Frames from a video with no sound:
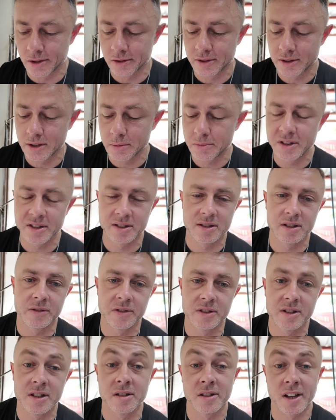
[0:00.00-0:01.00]
some of this stuff
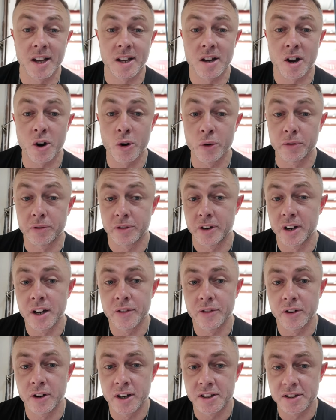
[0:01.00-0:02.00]
isn't like hold
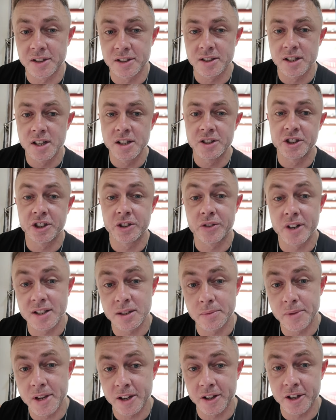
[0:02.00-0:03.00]
forever. It's just generate
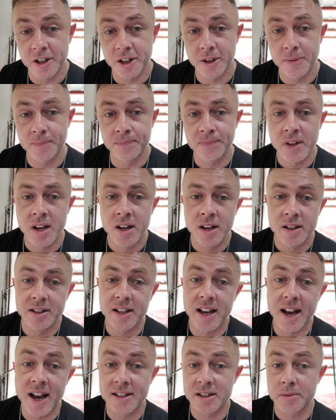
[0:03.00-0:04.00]
some income
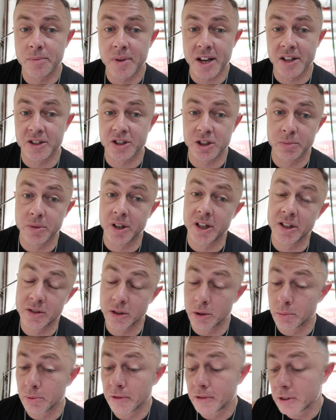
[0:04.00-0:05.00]
to add some extra money to
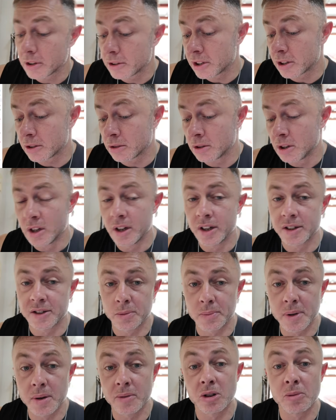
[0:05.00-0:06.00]
the portfolio to
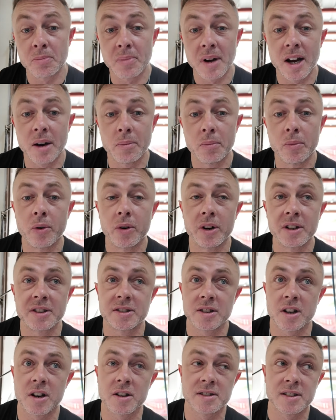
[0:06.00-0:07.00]
be able to buy more
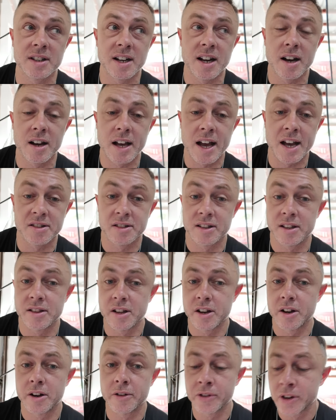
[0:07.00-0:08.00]
stocks that I actually
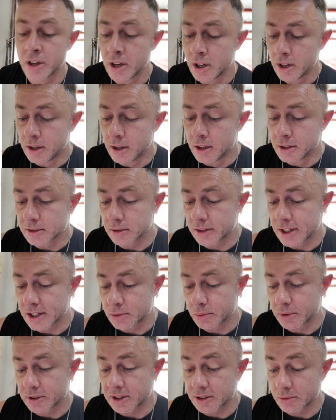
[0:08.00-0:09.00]
love. So
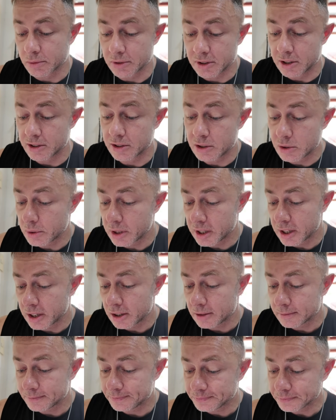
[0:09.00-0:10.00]
that's what this one is doing
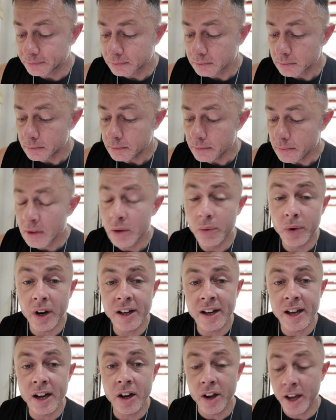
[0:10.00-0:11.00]
here. Right
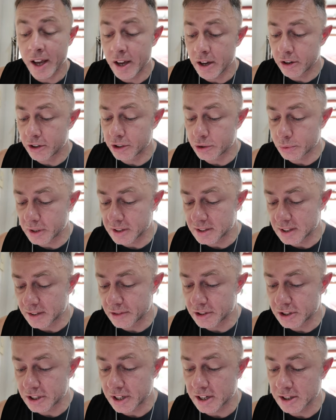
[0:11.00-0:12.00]
now,
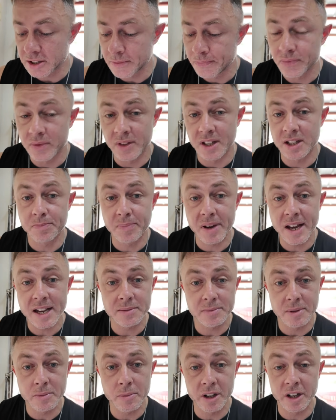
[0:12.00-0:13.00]
827 shares. This
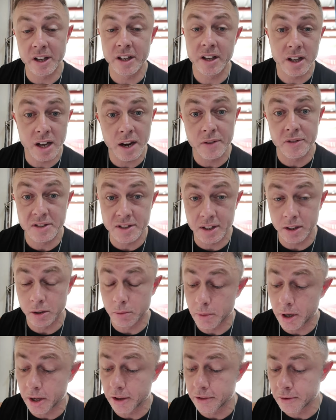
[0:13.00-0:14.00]
pays me money every single
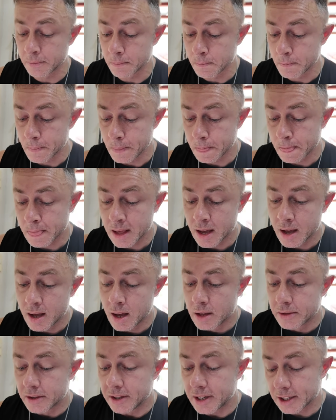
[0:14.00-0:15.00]
month.
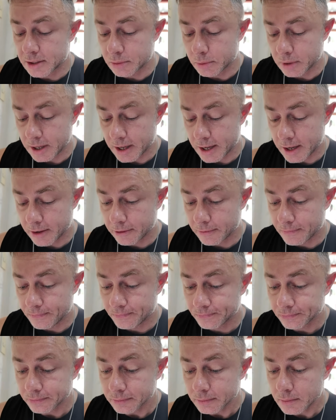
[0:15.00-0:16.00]
The next one I
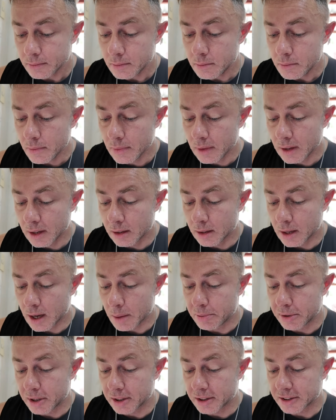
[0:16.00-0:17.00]

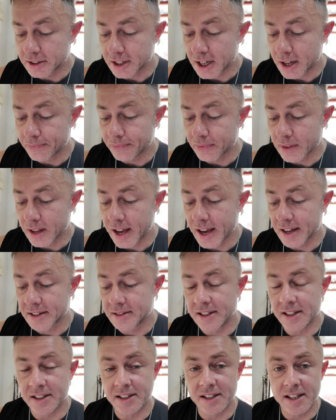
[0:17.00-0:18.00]
put at the top,
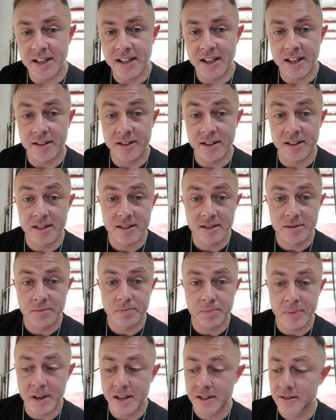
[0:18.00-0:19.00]
XDTE. This is
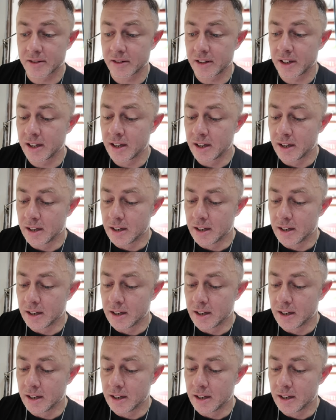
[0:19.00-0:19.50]
basically